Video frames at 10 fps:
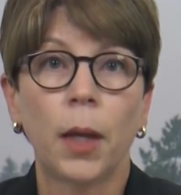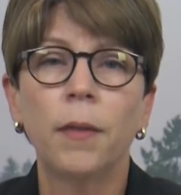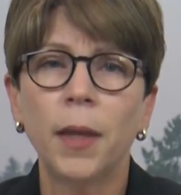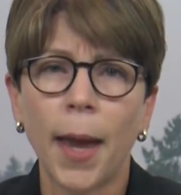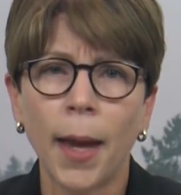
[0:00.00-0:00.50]

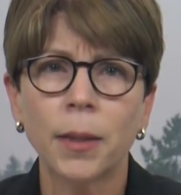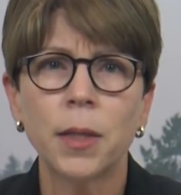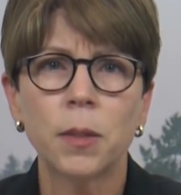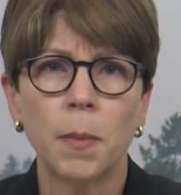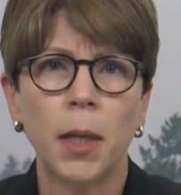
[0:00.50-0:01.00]
The Act
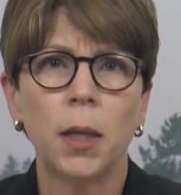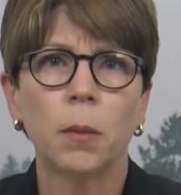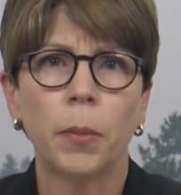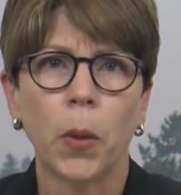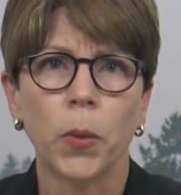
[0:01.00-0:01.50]
has many
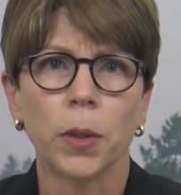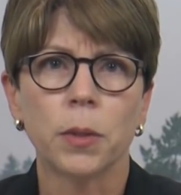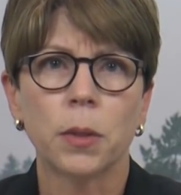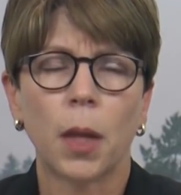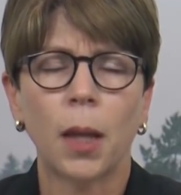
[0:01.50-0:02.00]

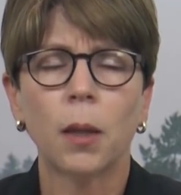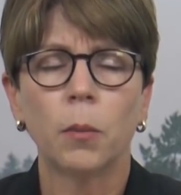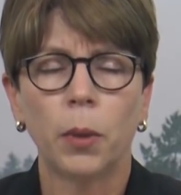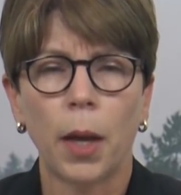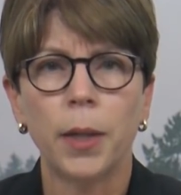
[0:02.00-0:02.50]
components, and
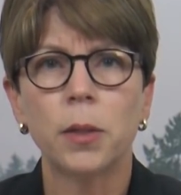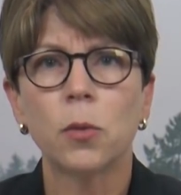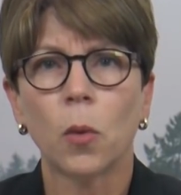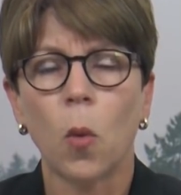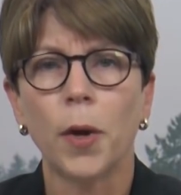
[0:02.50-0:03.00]
compliance
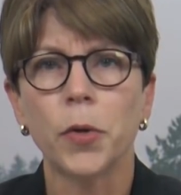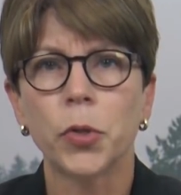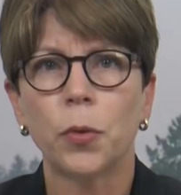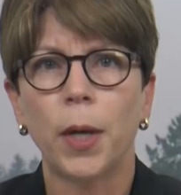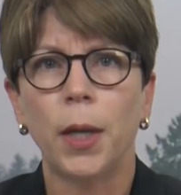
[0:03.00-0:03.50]
requires
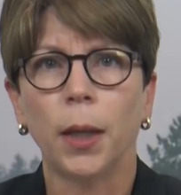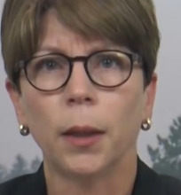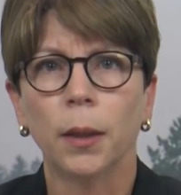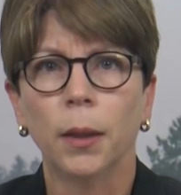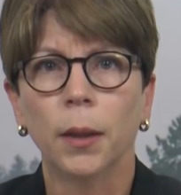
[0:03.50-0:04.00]
training.
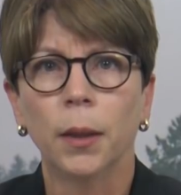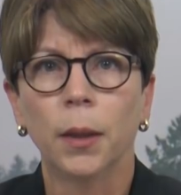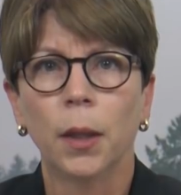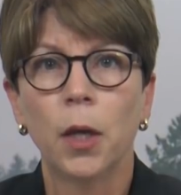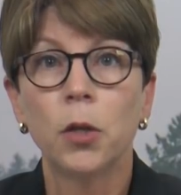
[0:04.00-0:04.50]

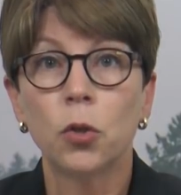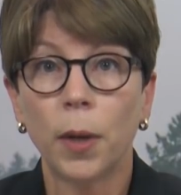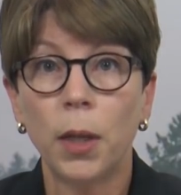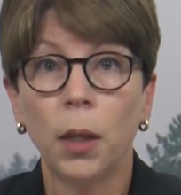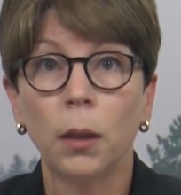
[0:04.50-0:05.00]

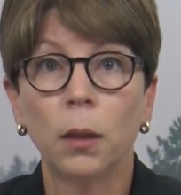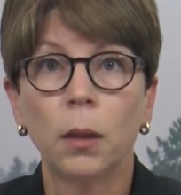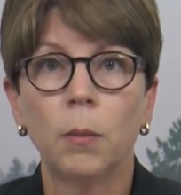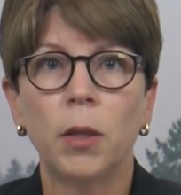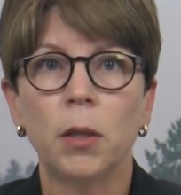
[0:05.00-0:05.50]
Training
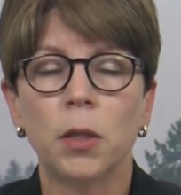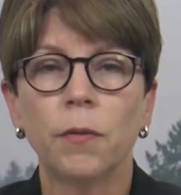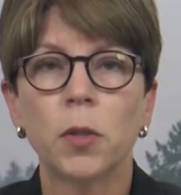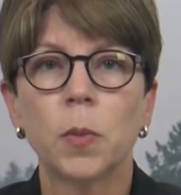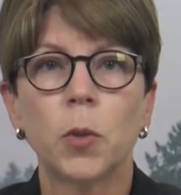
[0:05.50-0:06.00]
can be the
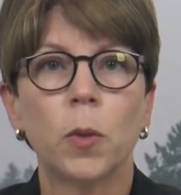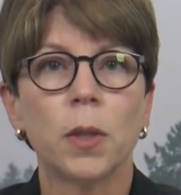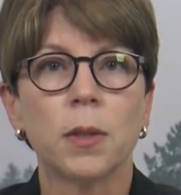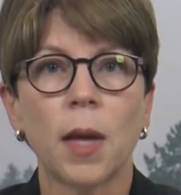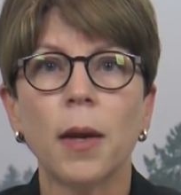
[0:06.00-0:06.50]
difference between
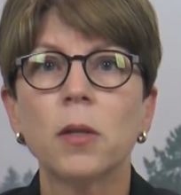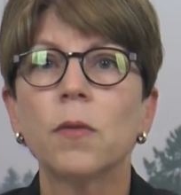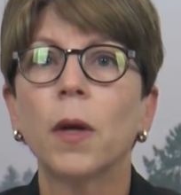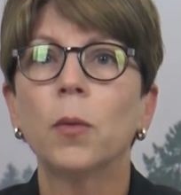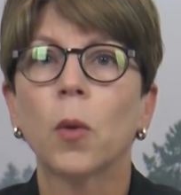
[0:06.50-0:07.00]
a
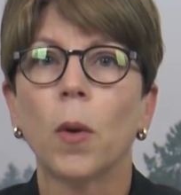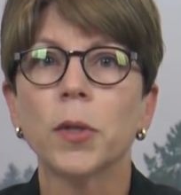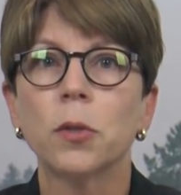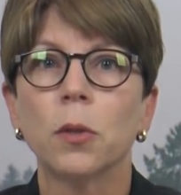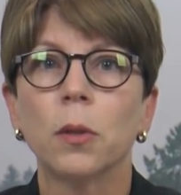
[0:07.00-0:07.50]
satisfied
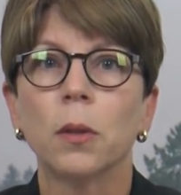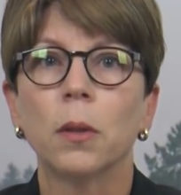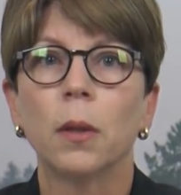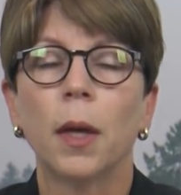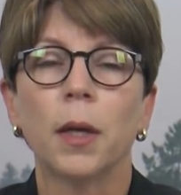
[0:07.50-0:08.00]
requester
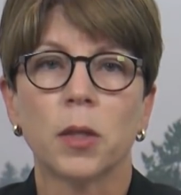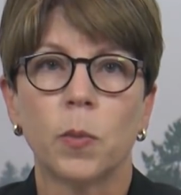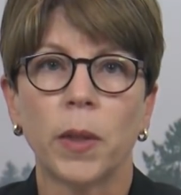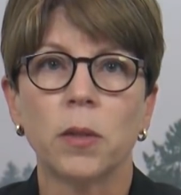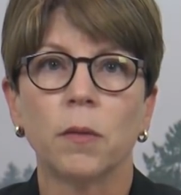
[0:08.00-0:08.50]
and
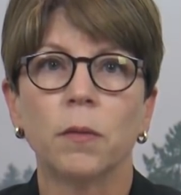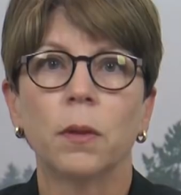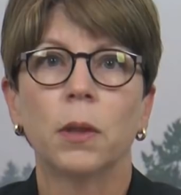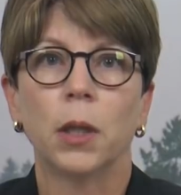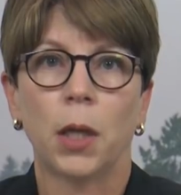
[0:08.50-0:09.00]
expensive
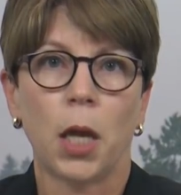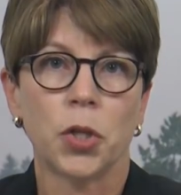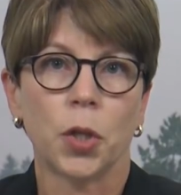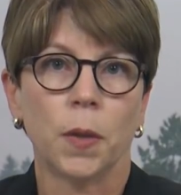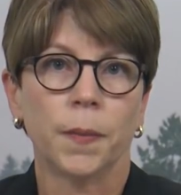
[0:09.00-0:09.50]

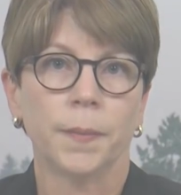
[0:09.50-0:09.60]
litigation.